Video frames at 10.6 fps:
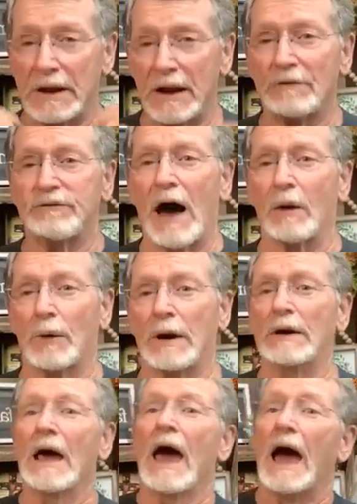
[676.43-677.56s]
He didn't follow in
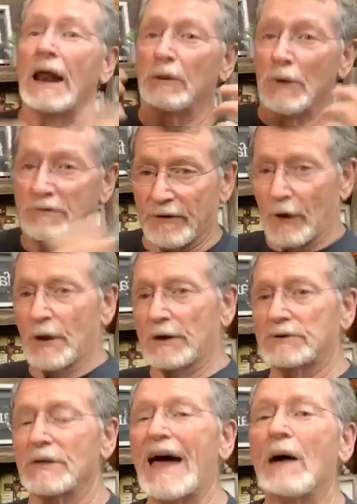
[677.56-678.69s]
it. And he
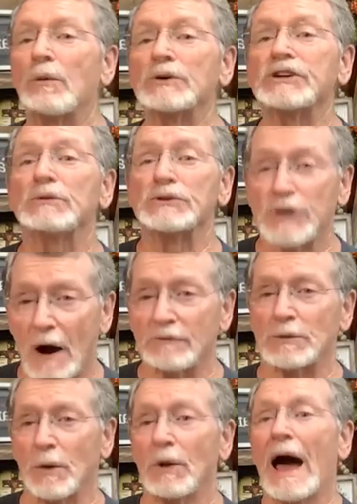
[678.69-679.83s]
reverted to that which he was
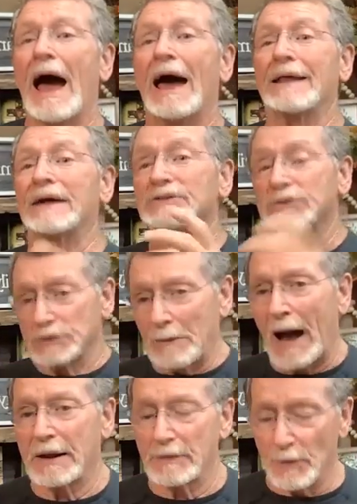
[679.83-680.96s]
comfortable, and that's
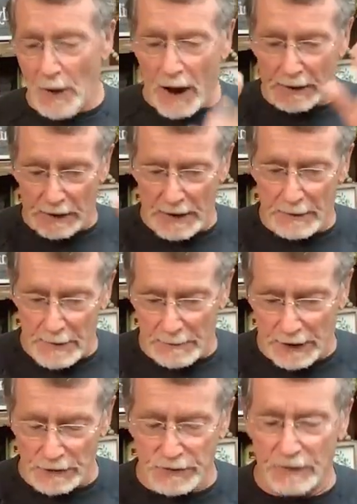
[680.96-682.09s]
smiting the rock, and, he, and
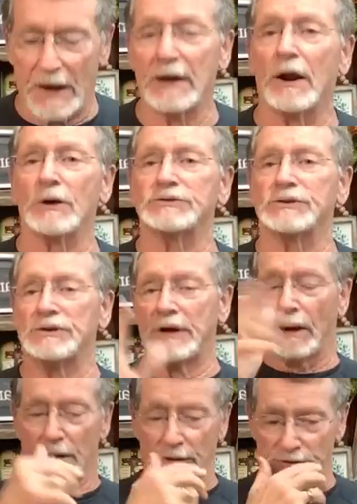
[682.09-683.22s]
because of that, he lost his
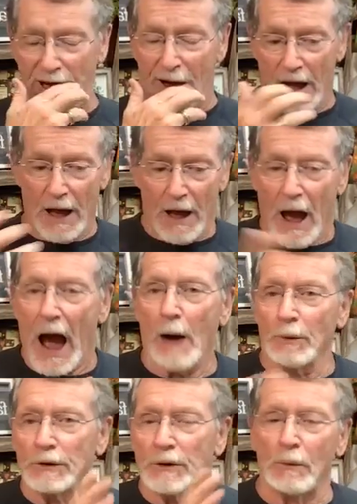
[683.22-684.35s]
inheritance. Now,
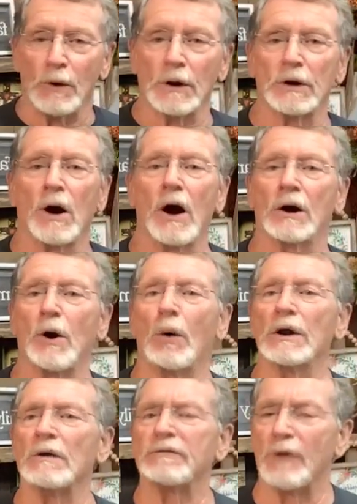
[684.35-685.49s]
I want to I want to uh, go
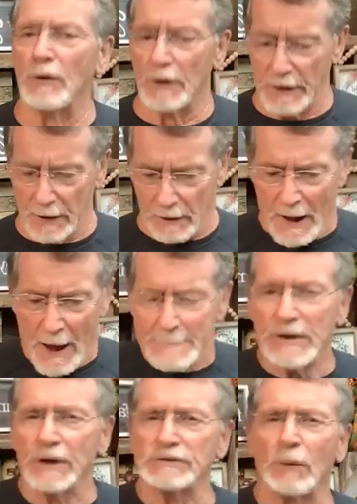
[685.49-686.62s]
a little further here
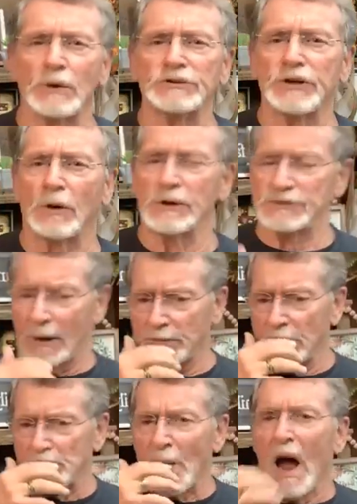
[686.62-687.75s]
because I want to show you
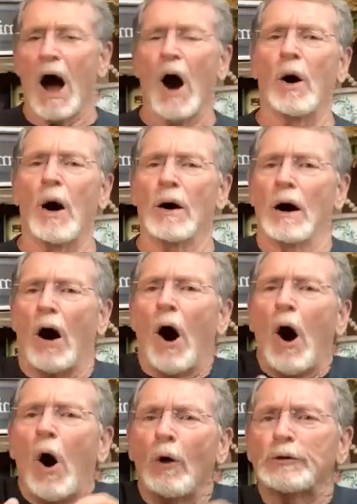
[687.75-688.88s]
something. Uh, uh,
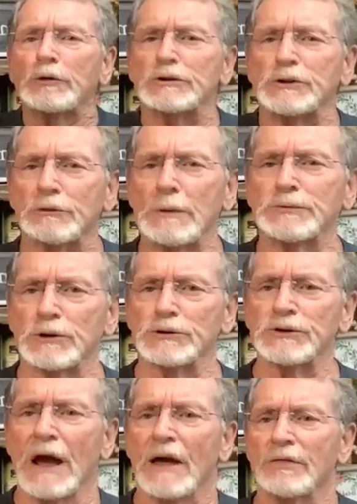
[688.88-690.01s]
all through the
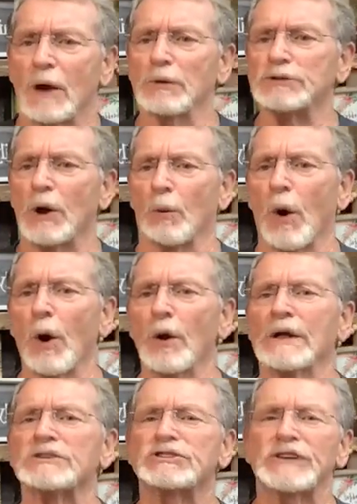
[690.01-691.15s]
scriptures, there was a word
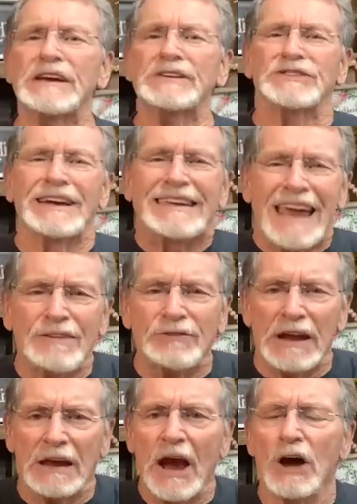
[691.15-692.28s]
in season
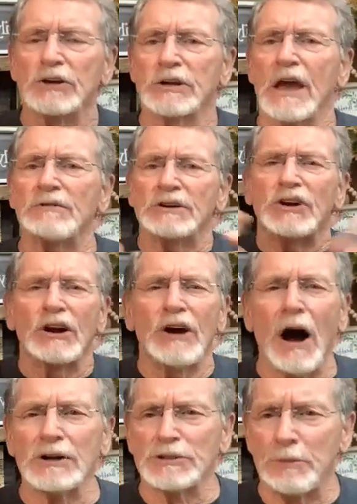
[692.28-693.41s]
giving given to
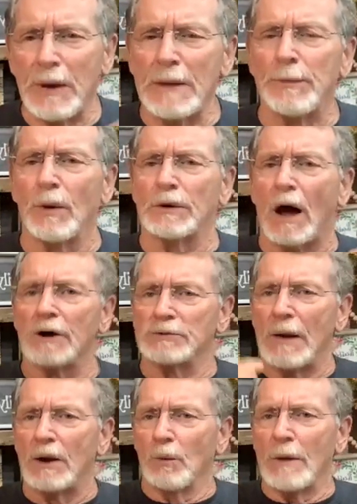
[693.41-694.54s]
God's people, God's
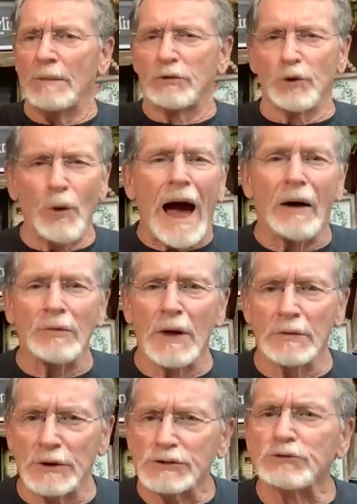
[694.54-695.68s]
men and women throughout
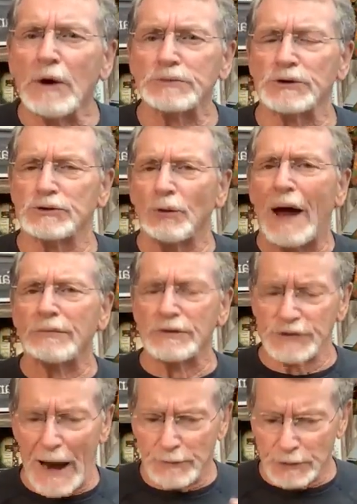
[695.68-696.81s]
the, the scriptures, throughout the
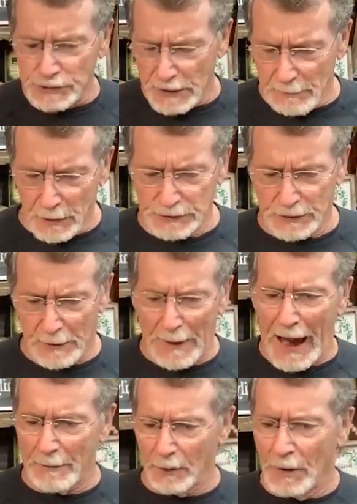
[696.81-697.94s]
chapters in the books of the
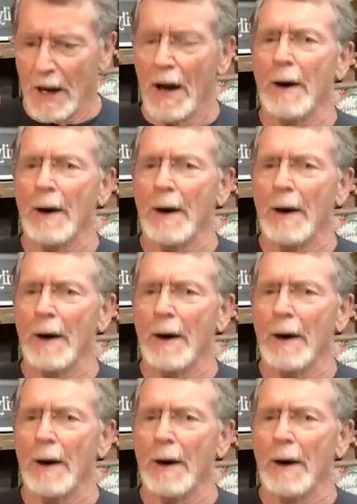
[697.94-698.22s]
Bible.